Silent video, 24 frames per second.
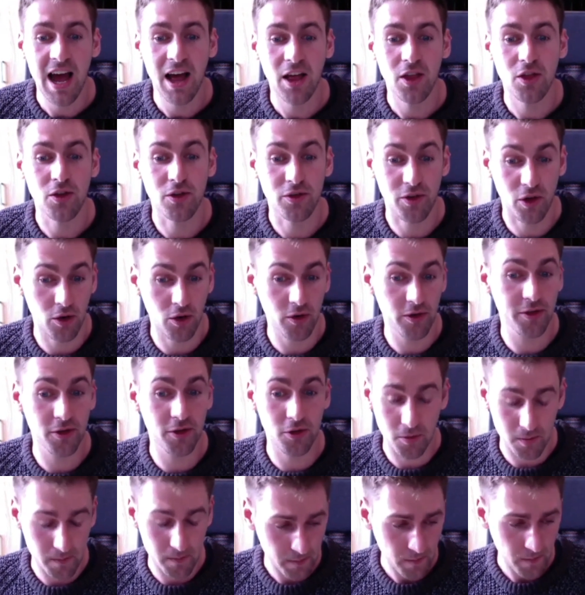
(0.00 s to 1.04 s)
There's also
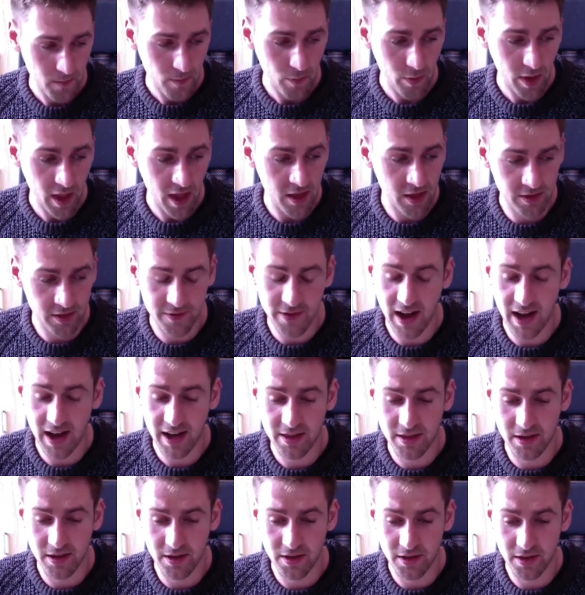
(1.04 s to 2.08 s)
the fact
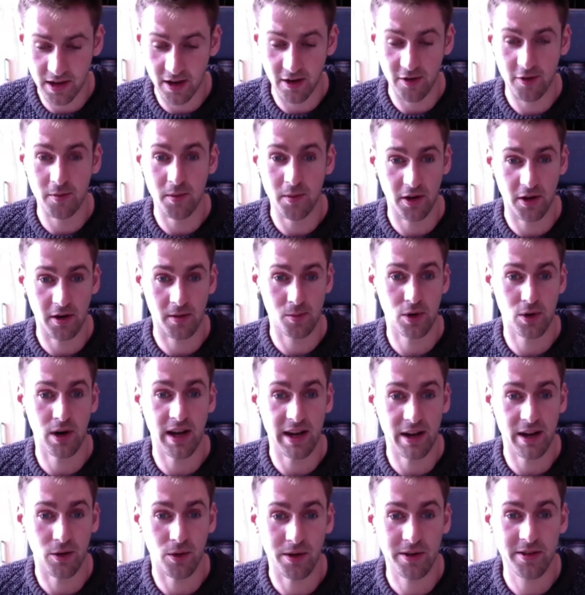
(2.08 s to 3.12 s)
that the government are
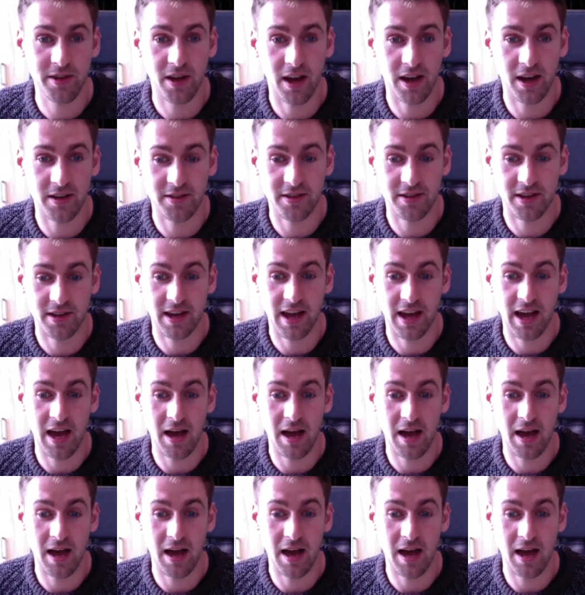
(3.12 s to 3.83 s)
prioritising